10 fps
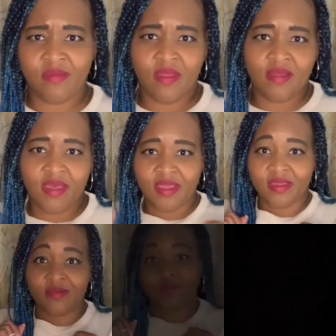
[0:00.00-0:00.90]
I like
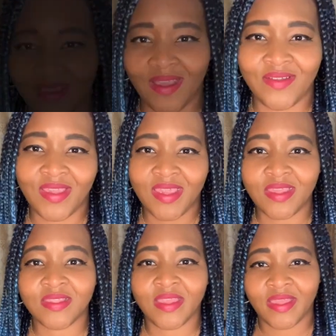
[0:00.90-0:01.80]
it. All
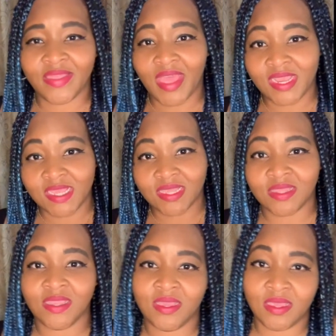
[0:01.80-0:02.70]
right, that is
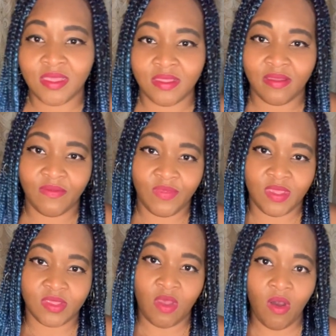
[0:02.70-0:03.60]
the end of
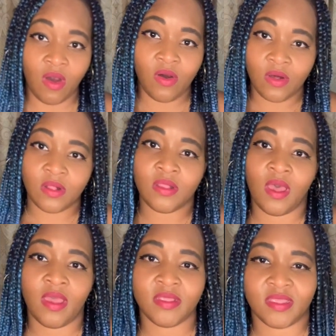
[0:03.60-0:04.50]
this haul.
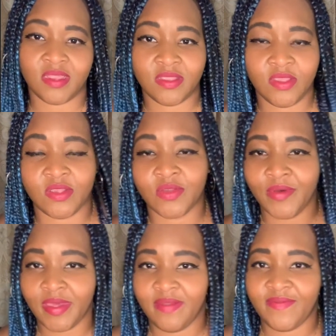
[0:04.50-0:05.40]
I decided to just go
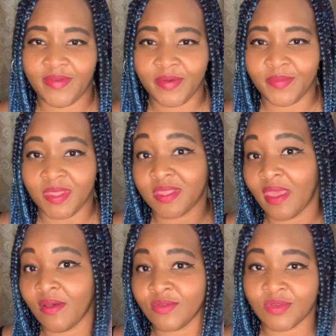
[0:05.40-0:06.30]
ahead and film this
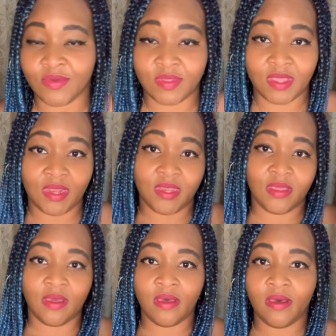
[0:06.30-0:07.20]
outro standing
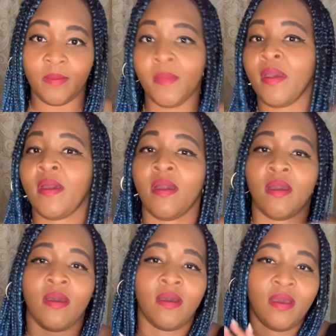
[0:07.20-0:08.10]
up.
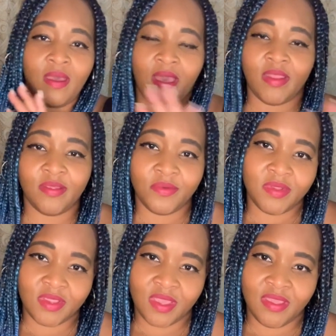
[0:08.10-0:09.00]
I didn't
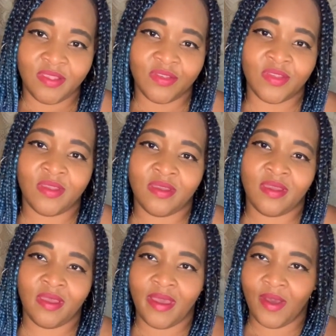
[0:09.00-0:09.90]
want to change
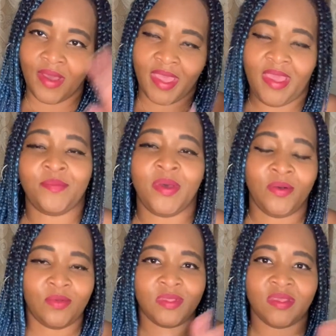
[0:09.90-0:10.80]
how I had my
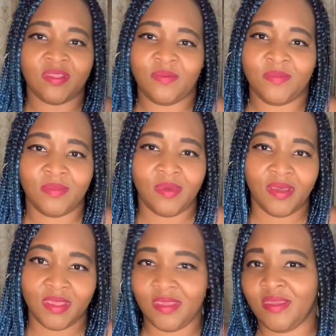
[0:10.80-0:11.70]
whole system
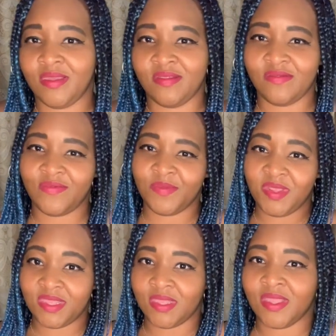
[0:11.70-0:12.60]
again for me
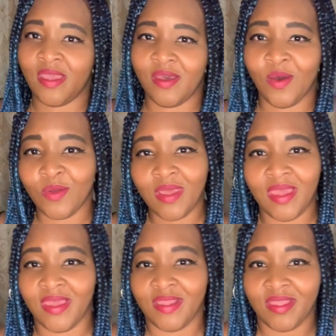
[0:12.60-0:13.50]
to sit down,
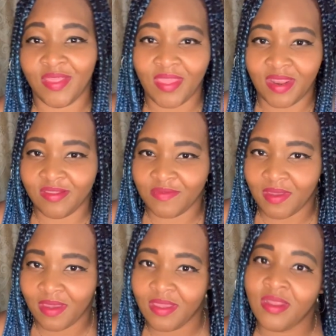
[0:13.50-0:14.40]
and that is
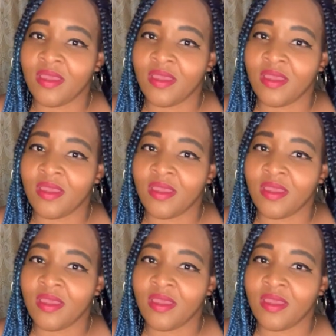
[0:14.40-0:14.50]
fine.